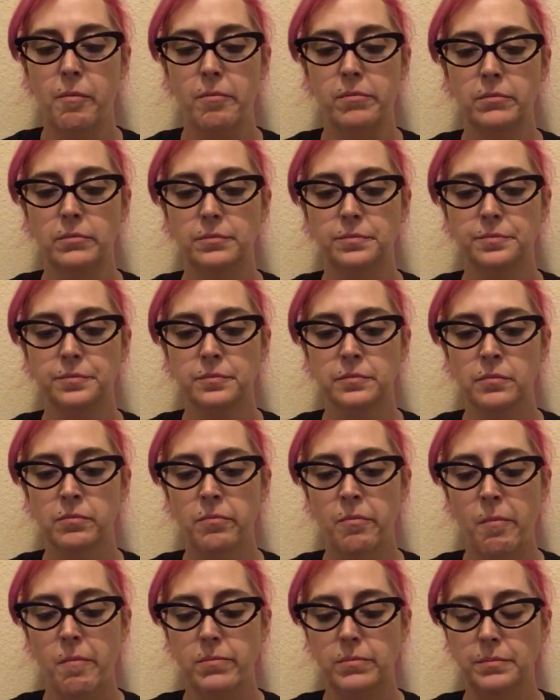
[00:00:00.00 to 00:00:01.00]

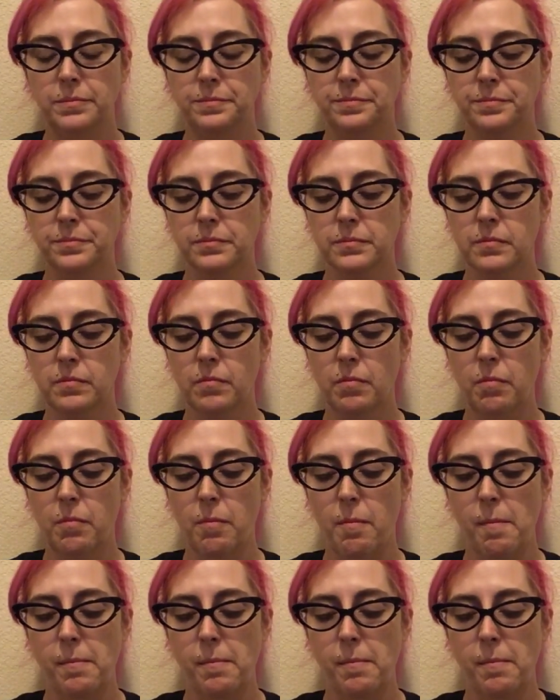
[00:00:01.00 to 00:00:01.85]
[no speech]